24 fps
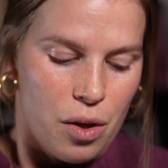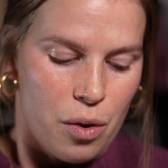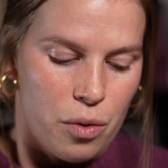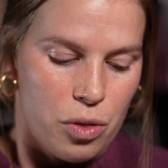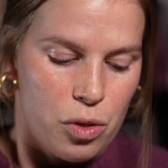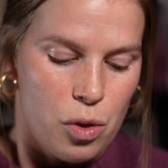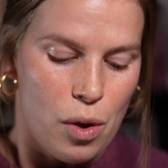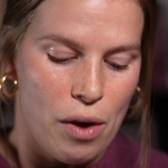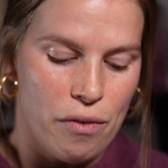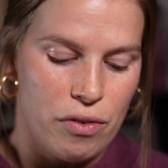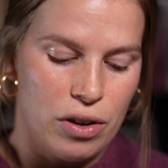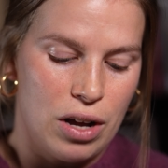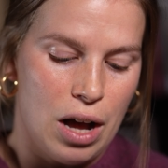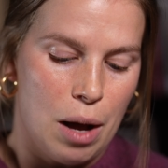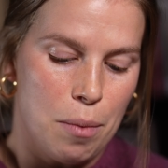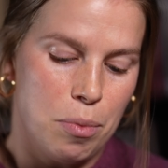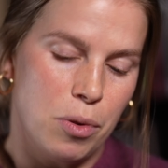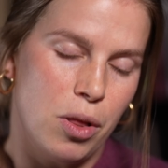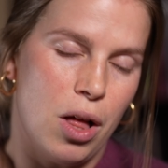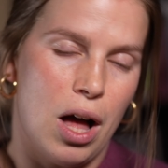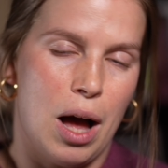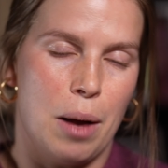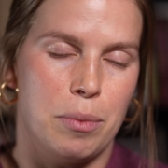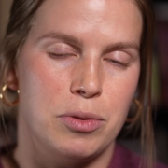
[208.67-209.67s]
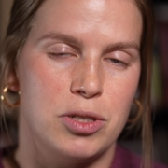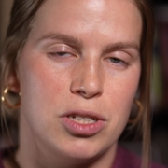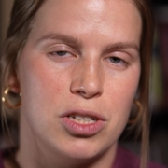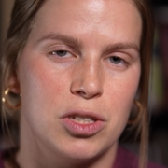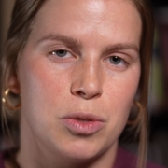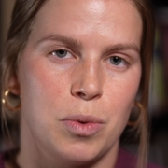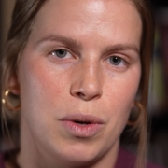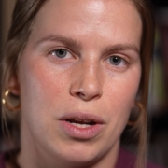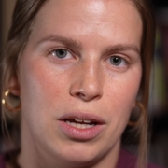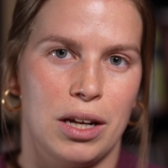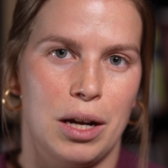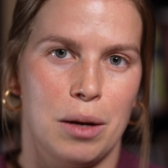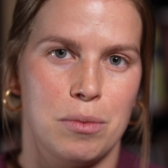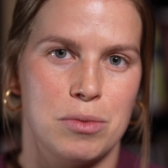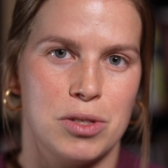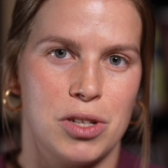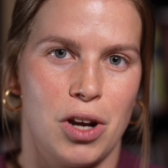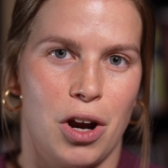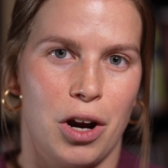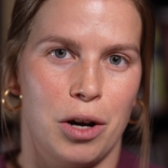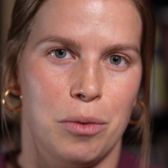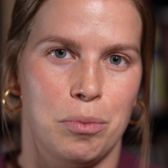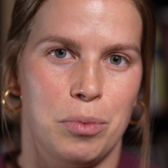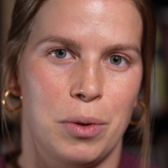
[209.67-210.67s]
You have a couple options when it comes
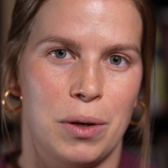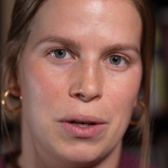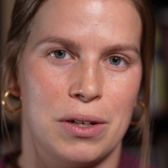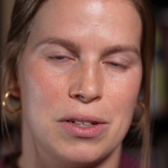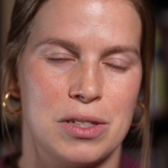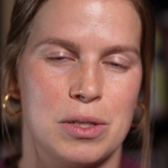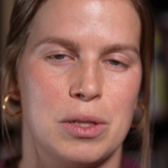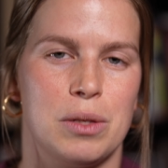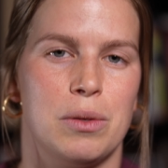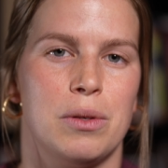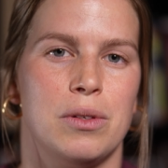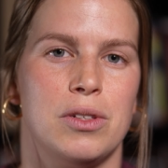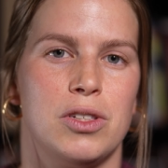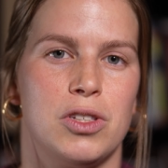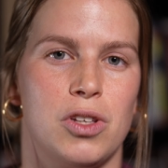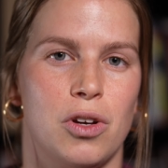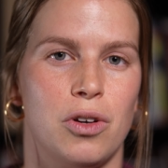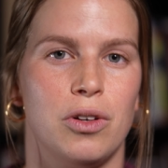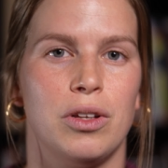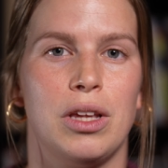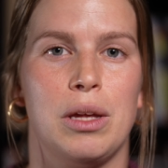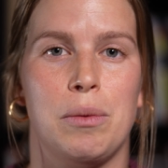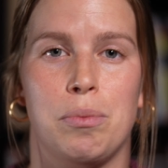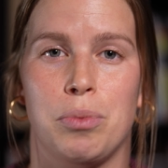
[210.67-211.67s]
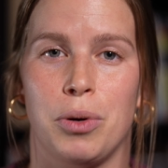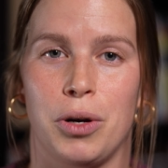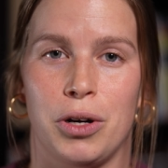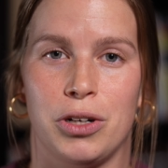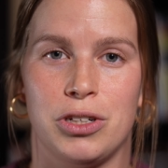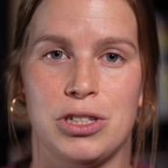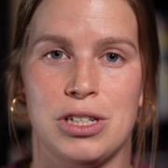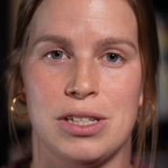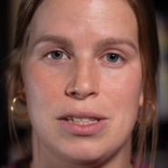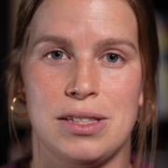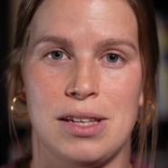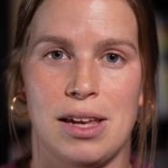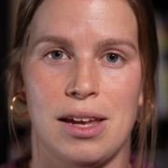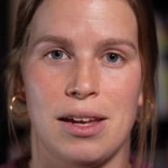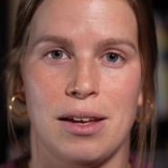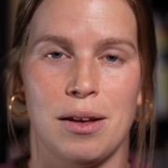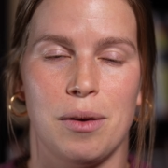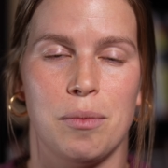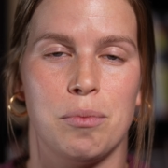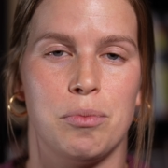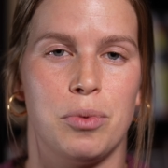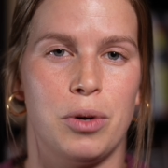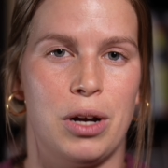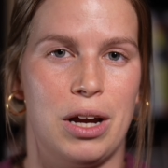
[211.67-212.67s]
to art books. Certainly
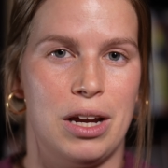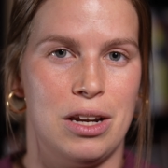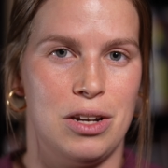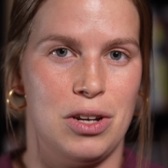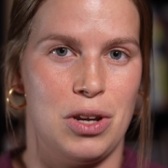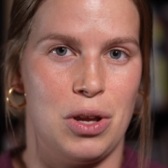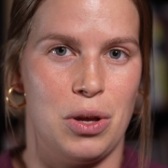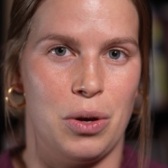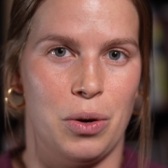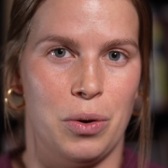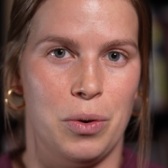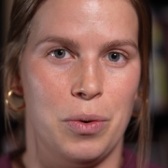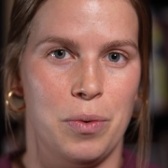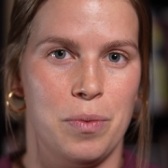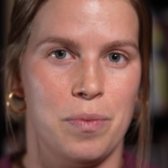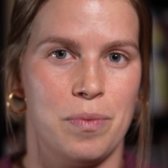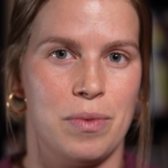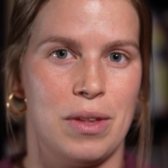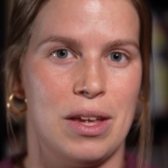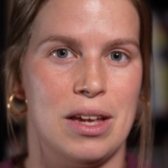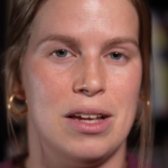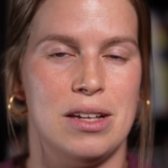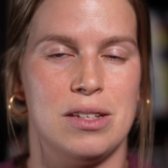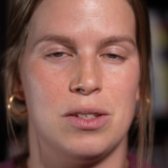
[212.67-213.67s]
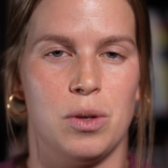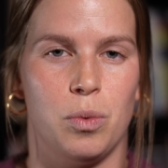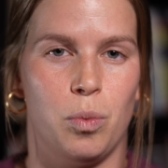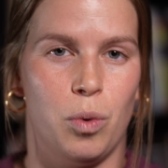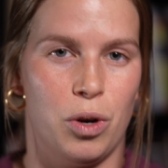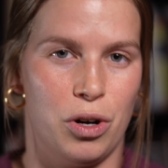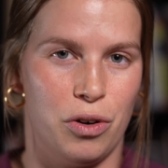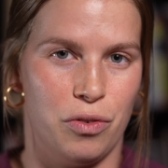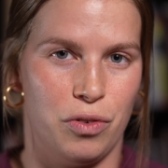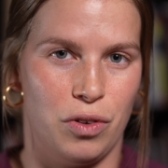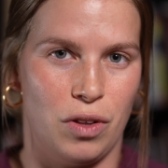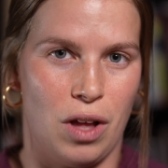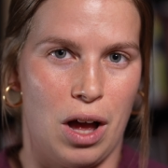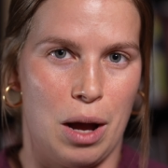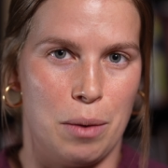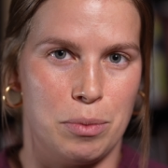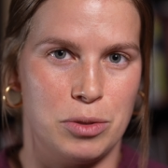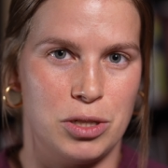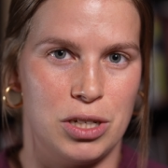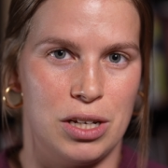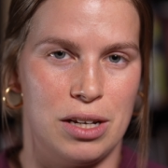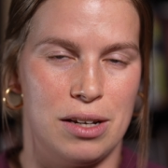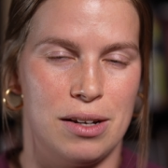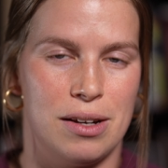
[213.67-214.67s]
purchasing brand new is a wonderful
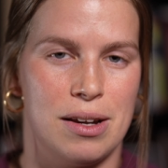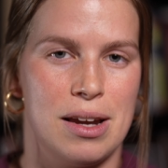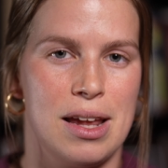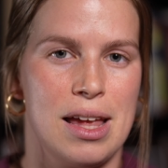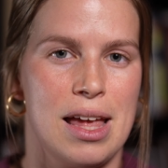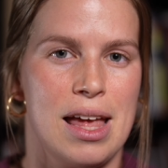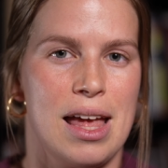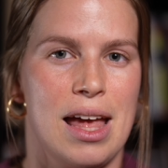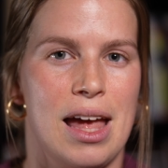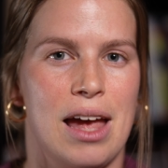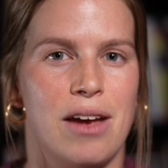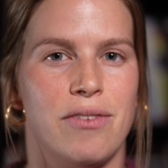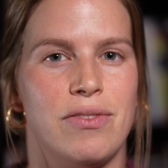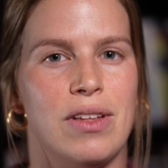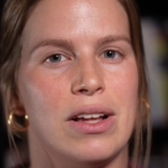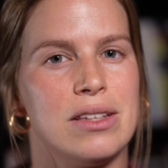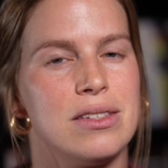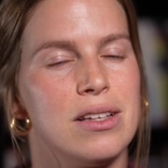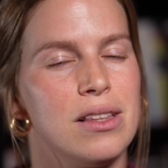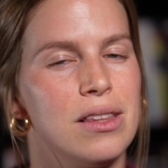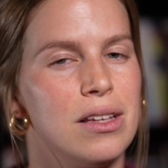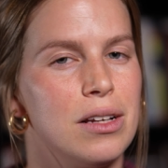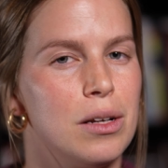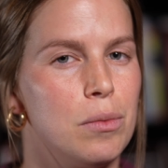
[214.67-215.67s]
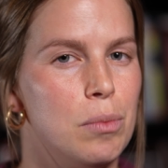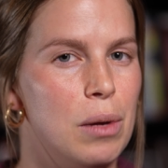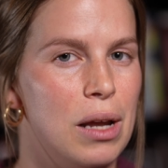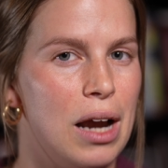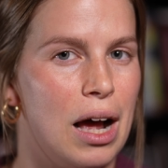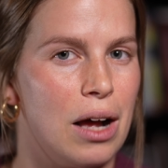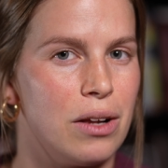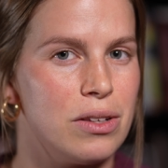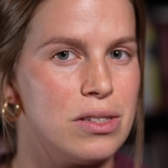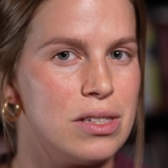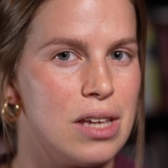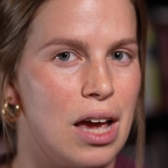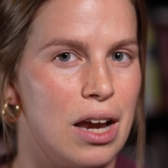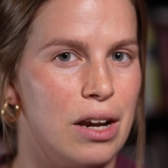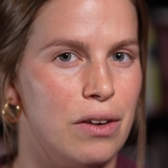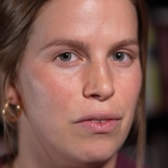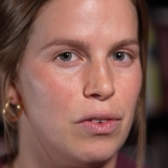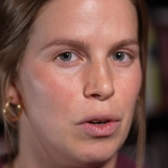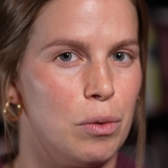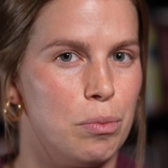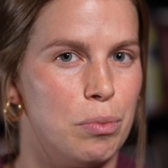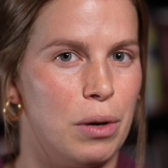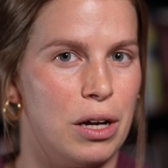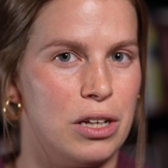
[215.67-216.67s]
option. If that's a little bit outside of
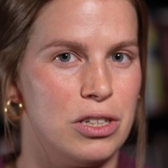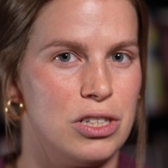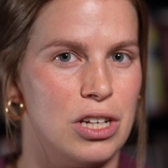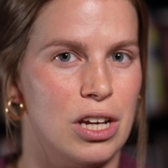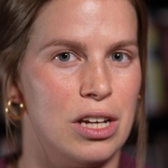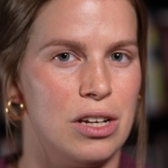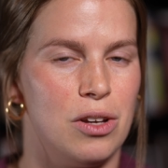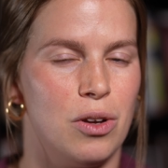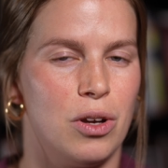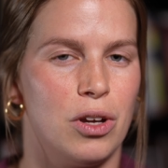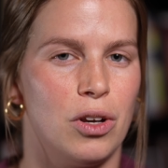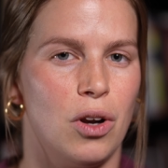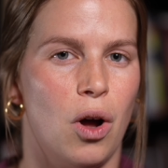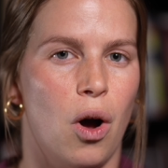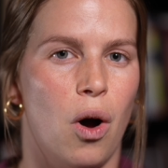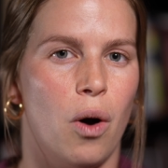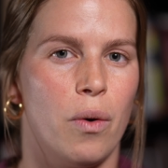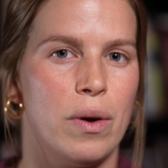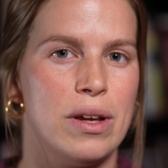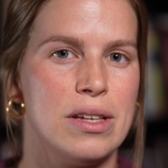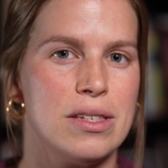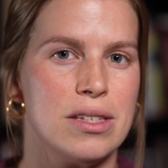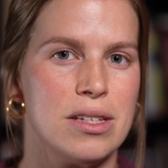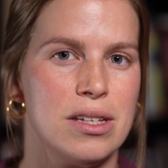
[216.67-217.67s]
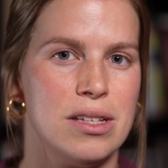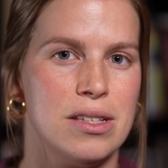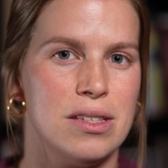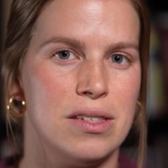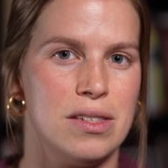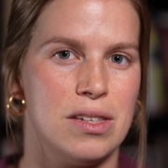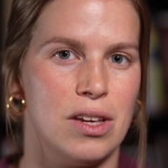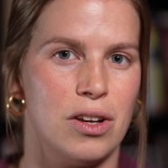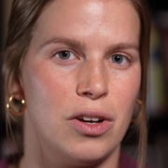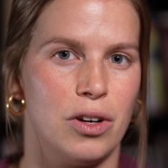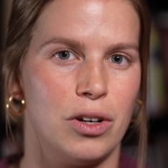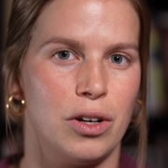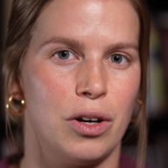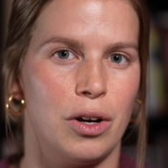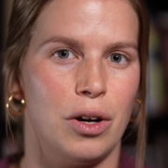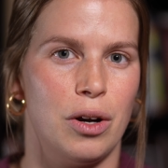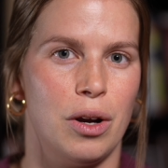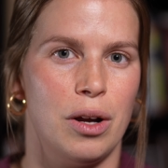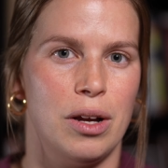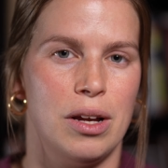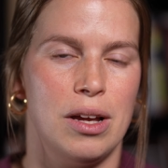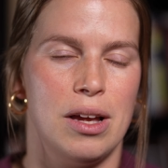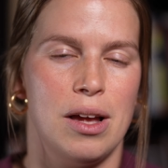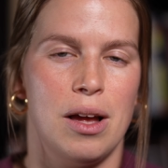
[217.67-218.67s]
your budget, you can always
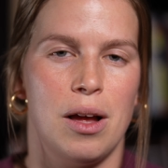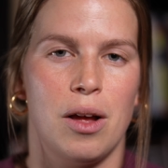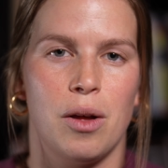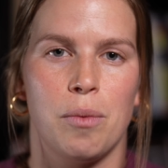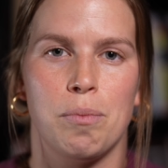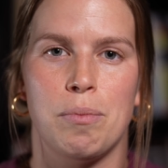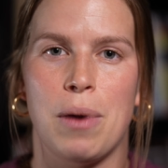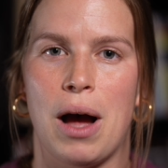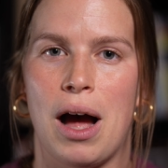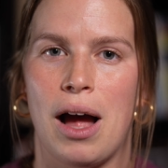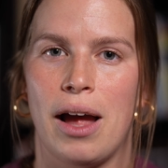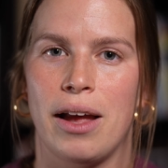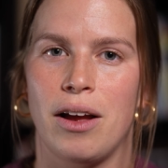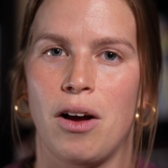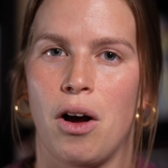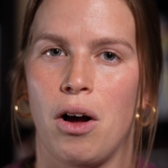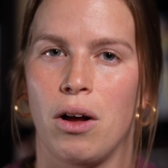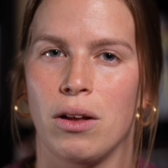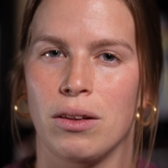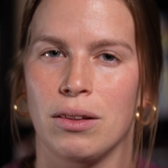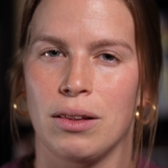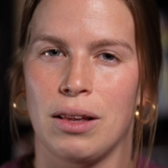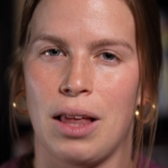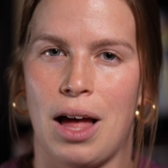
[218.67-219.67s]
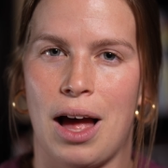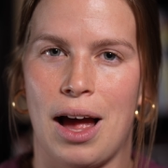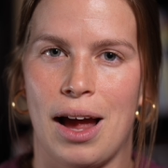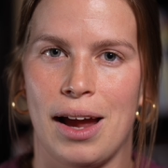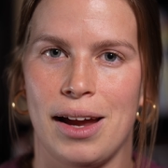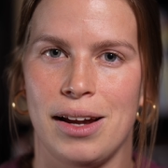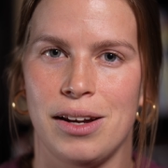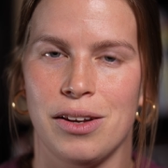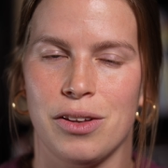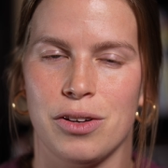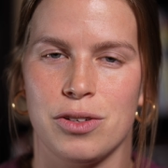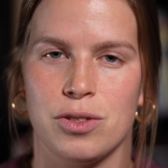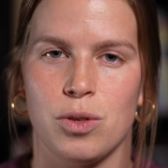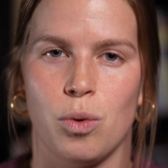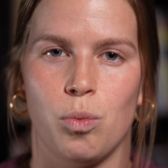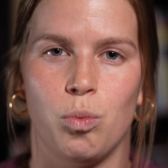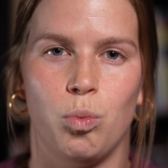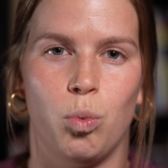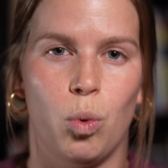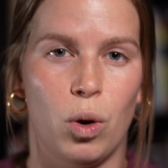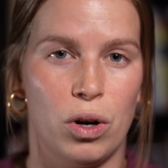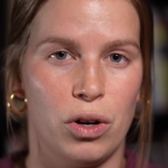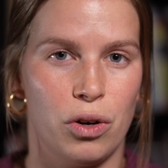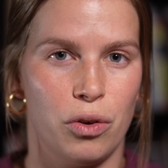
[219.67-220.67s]
consider buying online. There's a
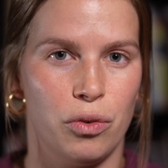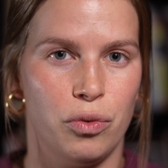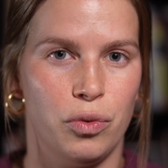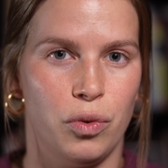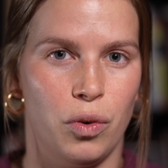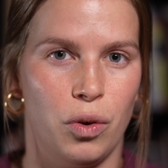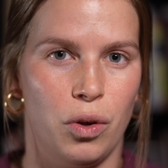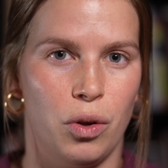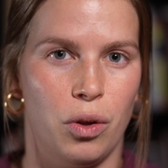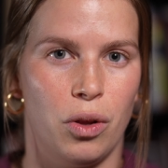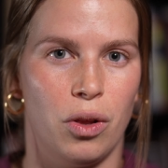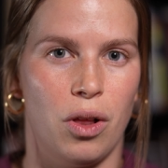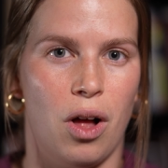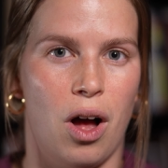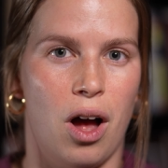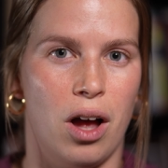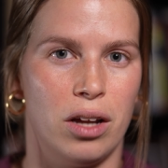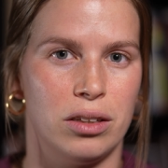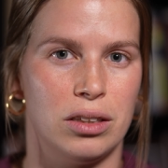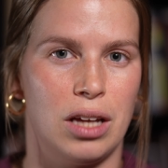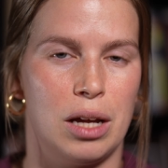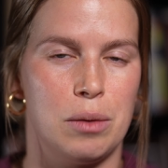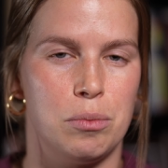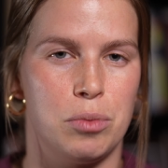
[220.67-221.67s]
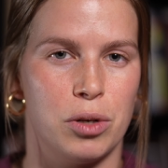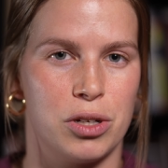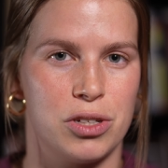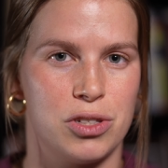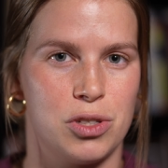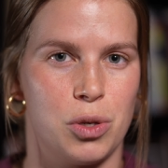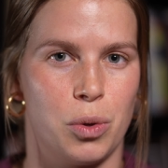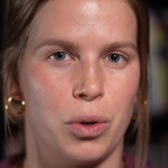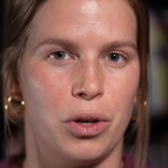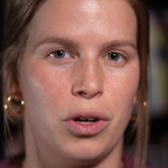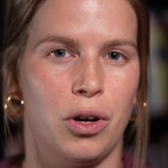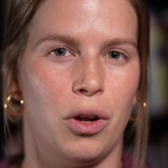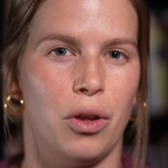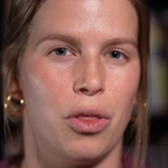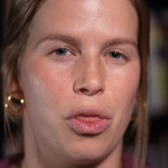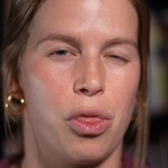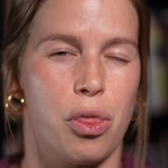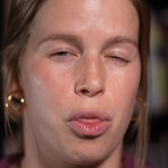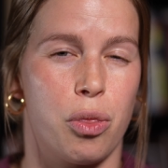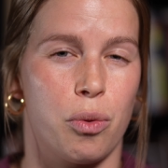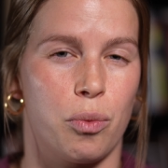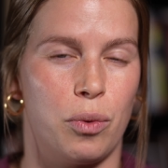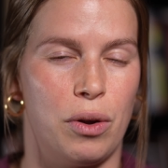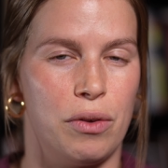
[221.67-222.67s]
wonderful online bookstore
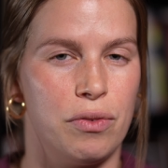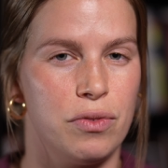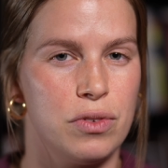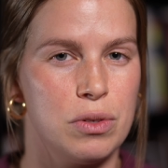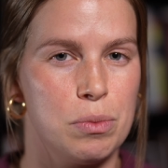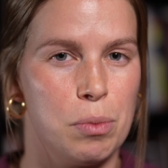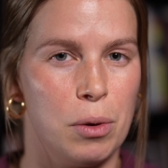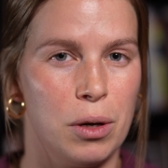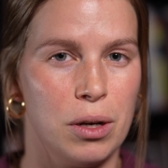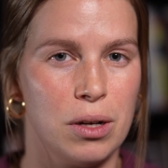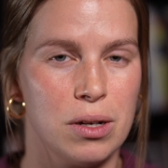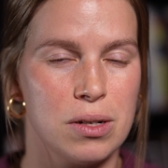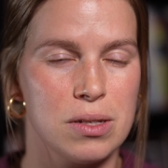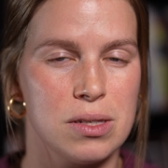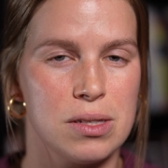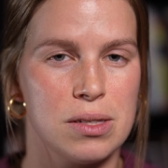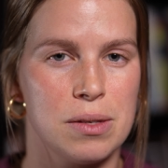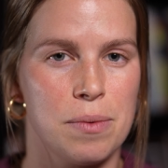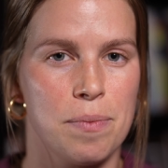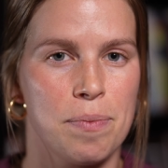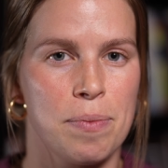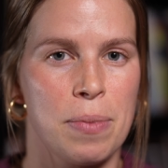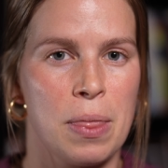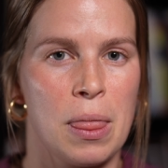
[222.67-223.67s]
called Thrift Books.